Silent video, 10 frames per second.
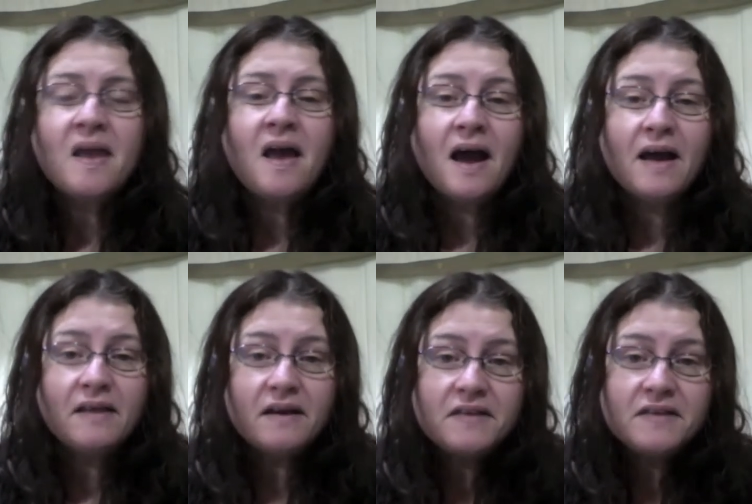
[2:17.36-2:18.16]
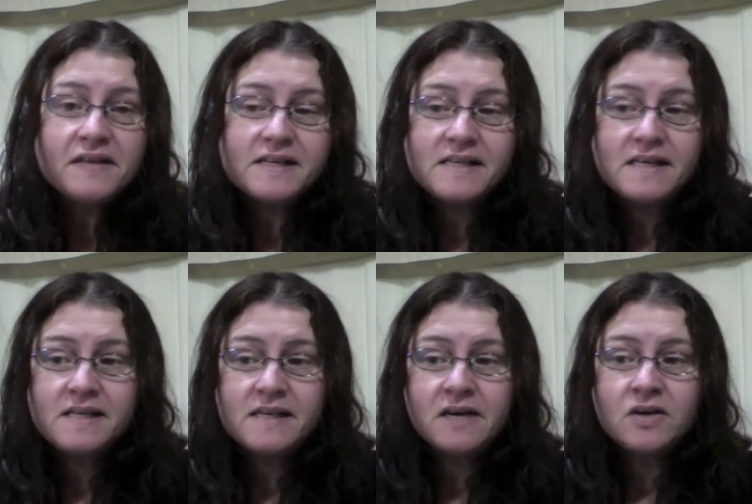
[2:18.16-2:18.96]
I love that the ISTE
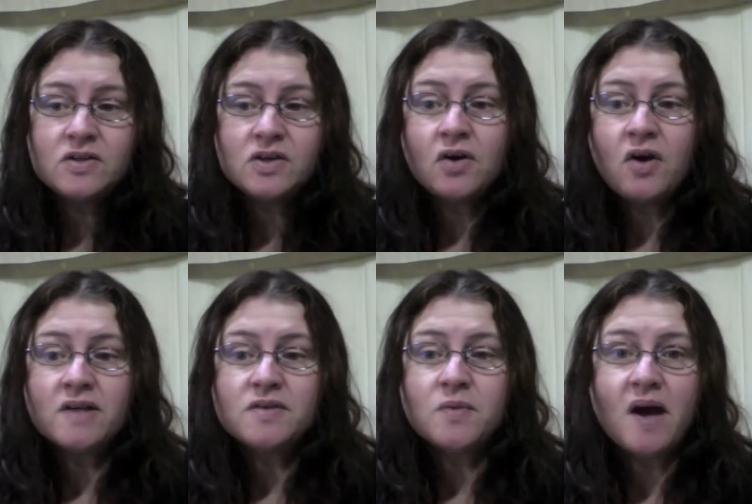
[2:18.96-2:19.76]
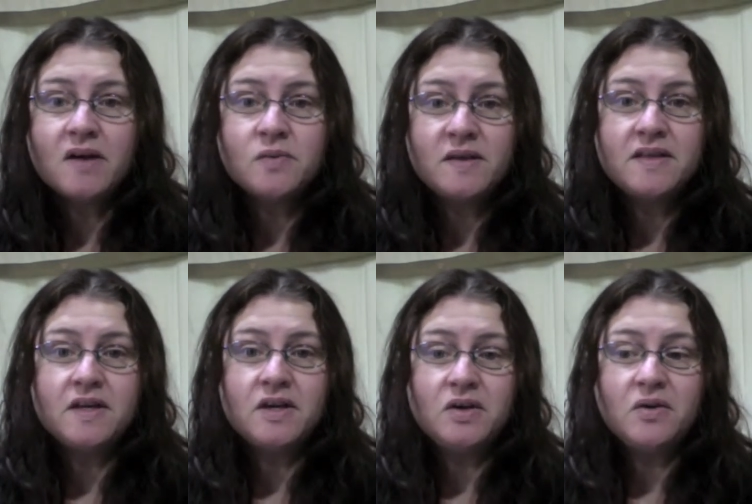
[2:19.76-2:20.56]
standards are crosswalked with the
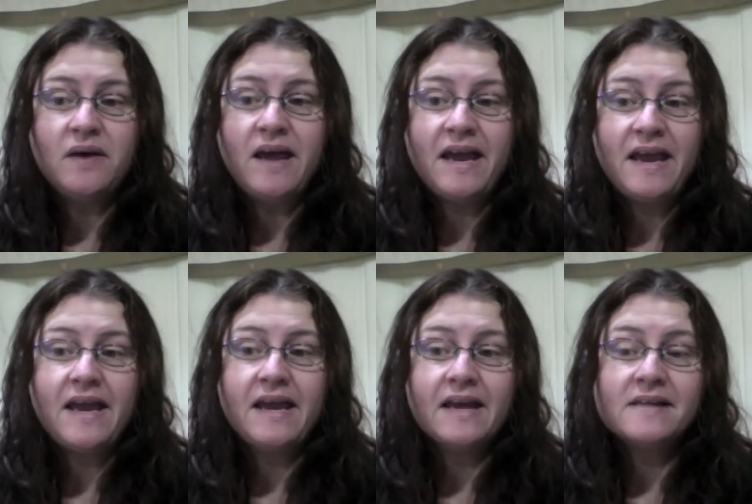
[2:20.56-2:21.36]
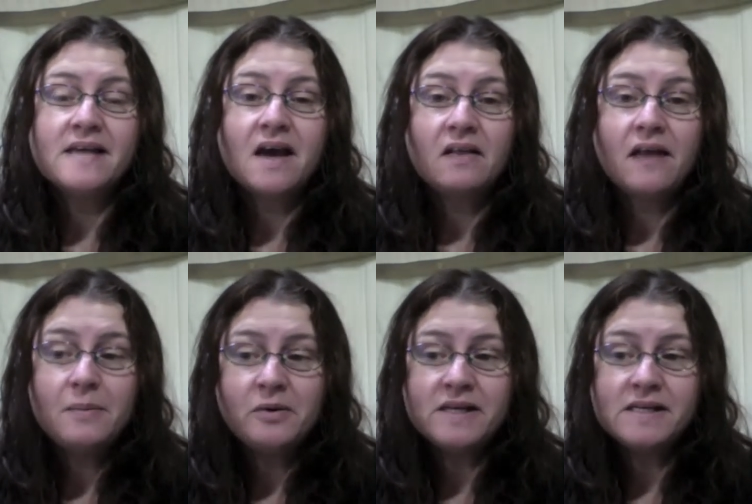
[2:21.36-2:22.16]
new AASL
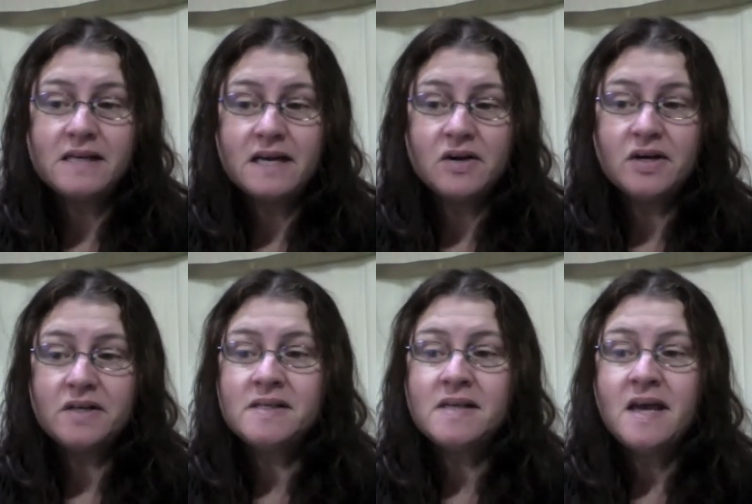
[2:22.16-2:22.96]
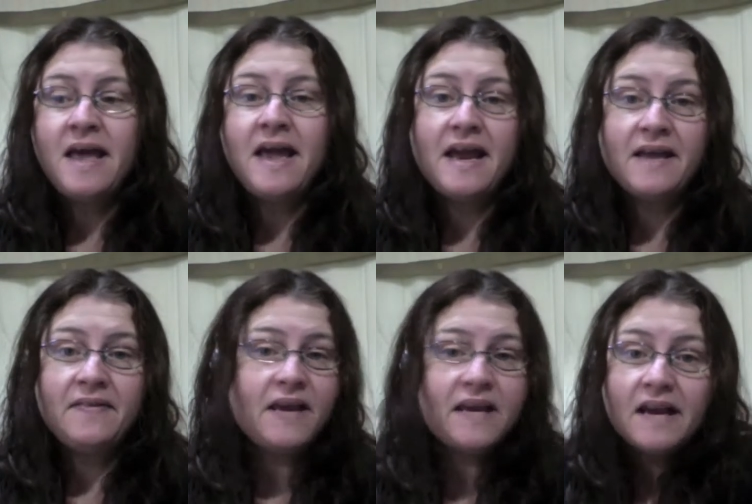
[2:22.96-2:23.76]
library standards and
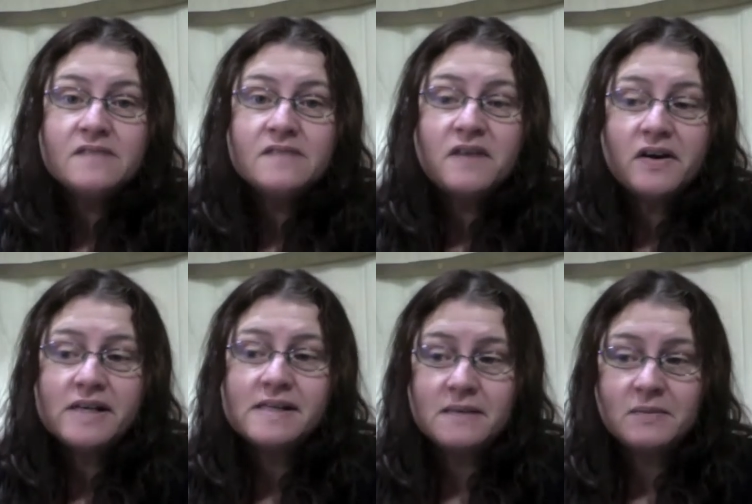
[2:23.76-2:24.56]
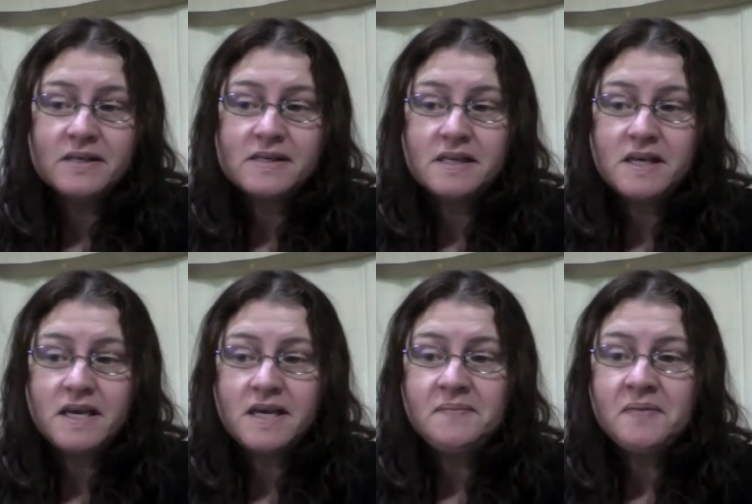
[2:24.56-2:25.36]
they connect very
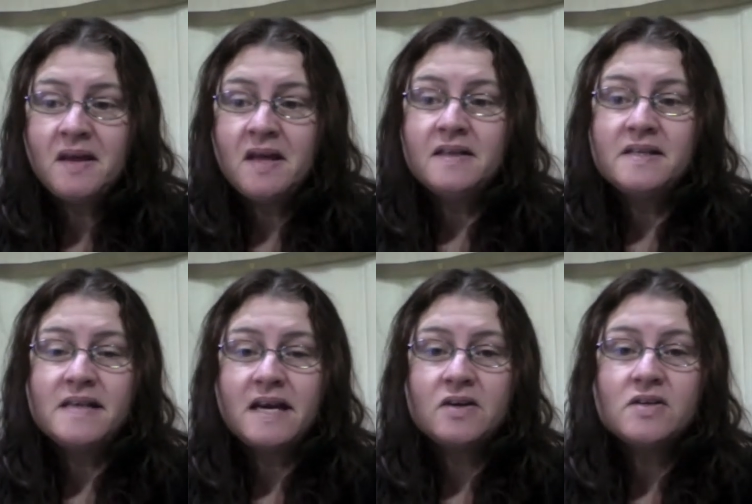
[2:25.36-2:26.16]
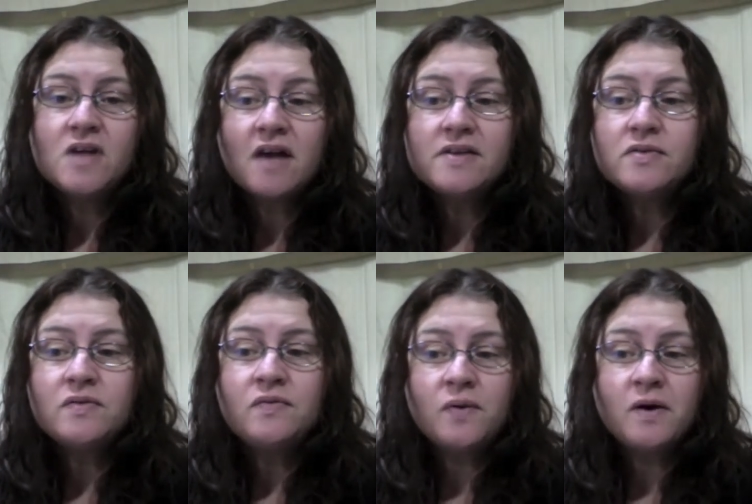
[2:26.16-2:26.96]
seamlessly. The standards also
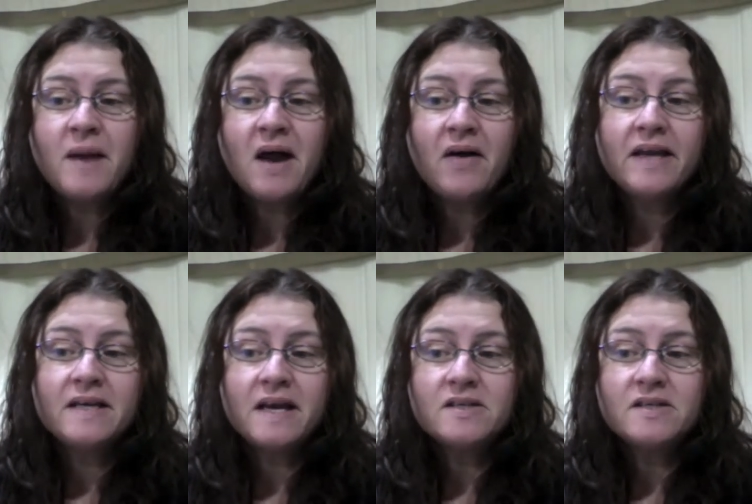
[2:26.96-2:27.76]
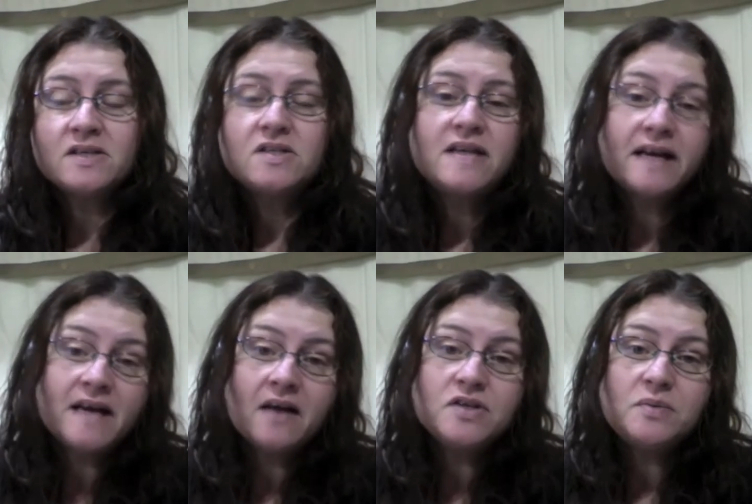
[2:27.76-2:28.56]
inform how I conduct
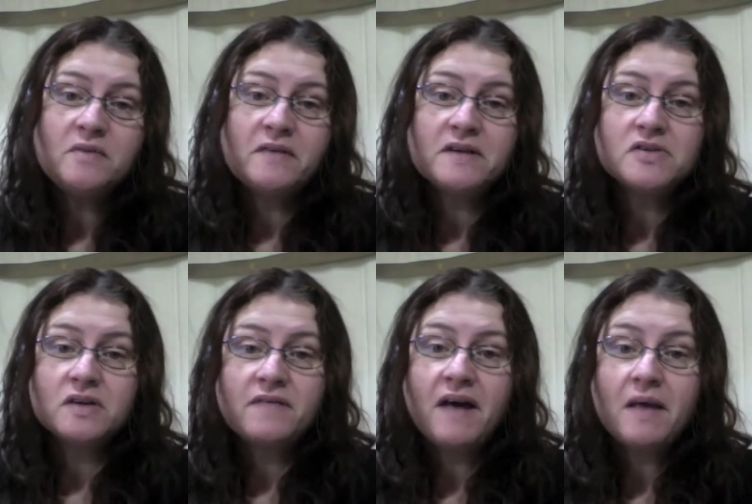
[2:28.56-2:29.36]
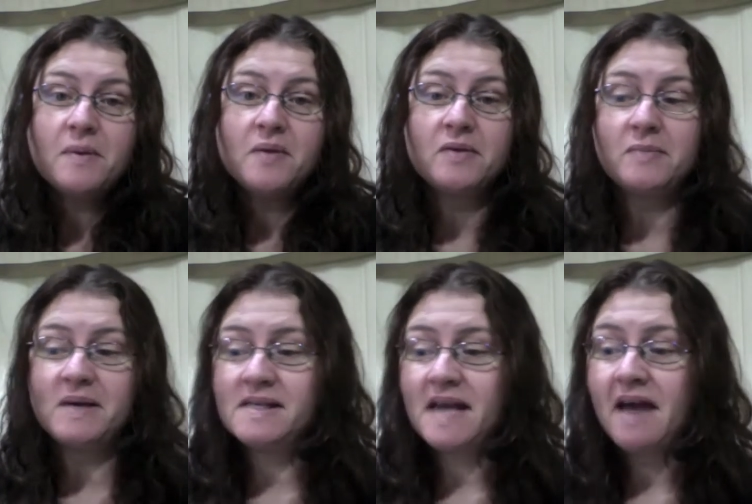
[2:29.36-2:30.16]
technology professional development with my
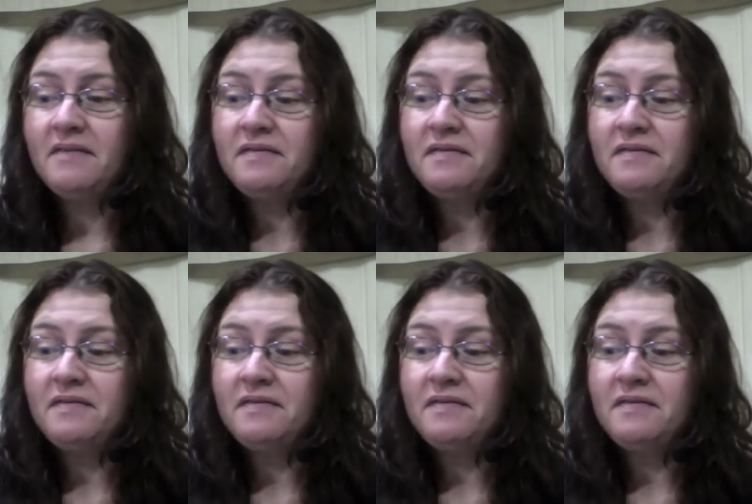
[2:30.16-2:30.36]
staff.